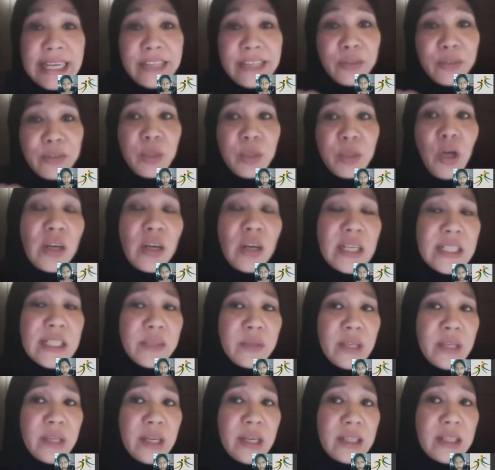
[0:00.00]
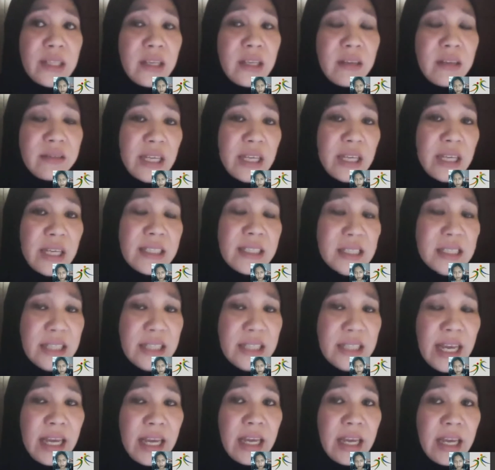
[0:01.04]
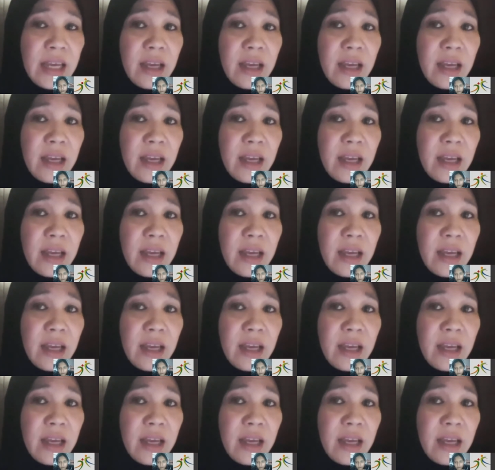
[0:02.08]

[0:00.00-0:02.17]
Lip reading: to be honest with ourselves and say